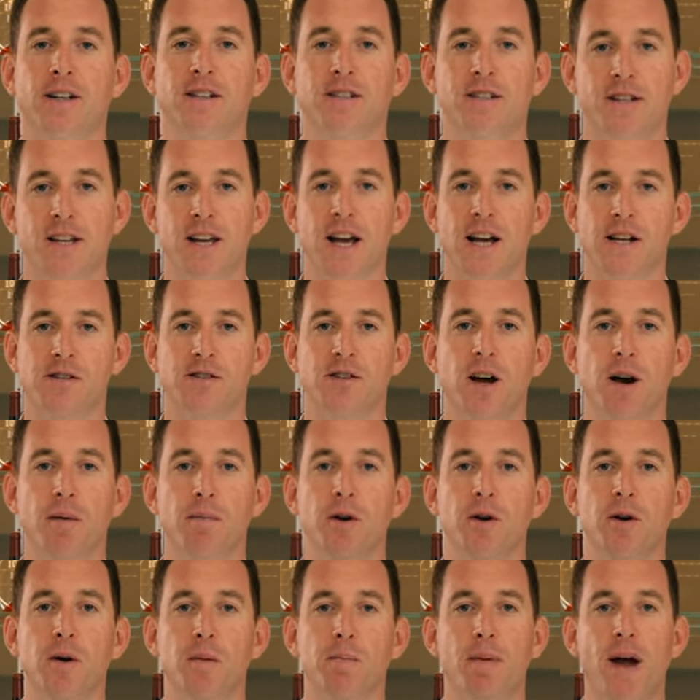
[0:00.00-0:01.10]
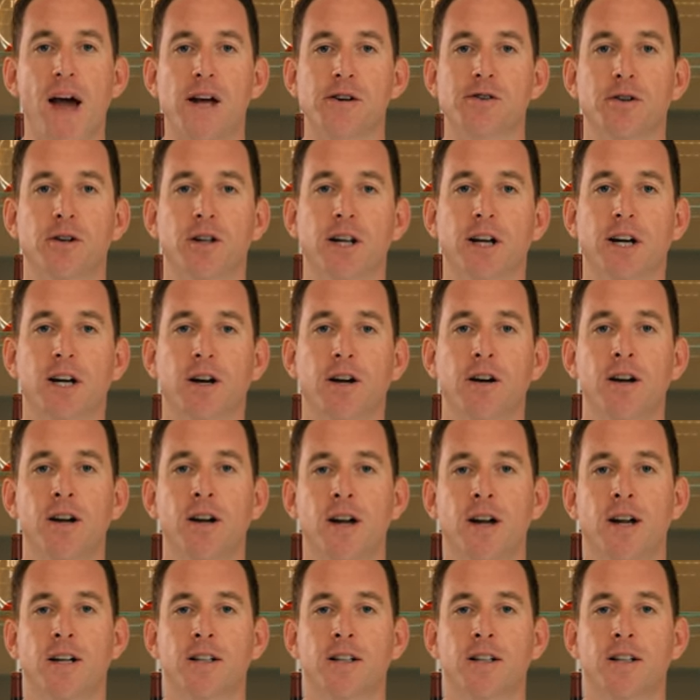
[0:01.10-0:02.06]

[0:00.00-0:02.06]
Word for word: CSW at Badger Liquor.